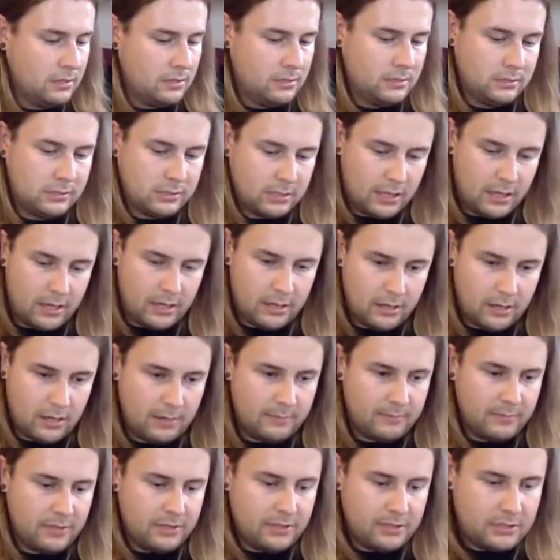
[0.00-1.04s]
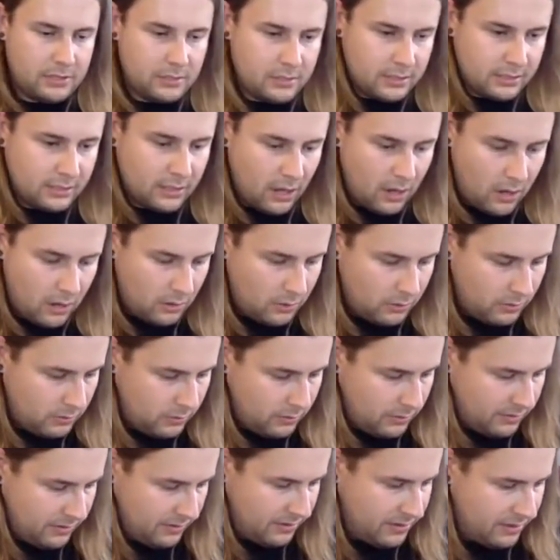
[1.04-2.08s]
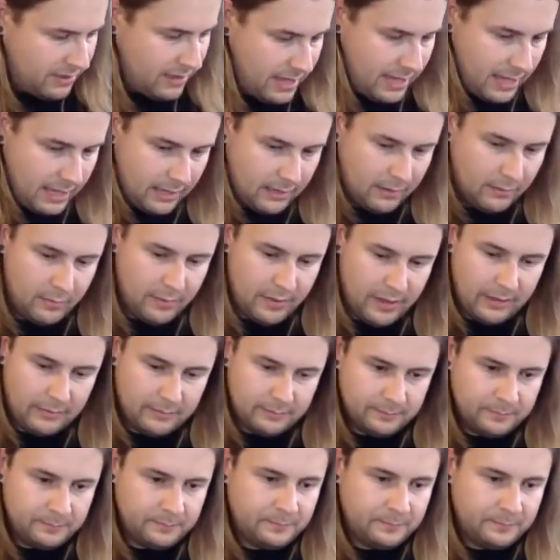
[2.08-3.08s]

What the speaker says: So I'm going to do this whole thing, but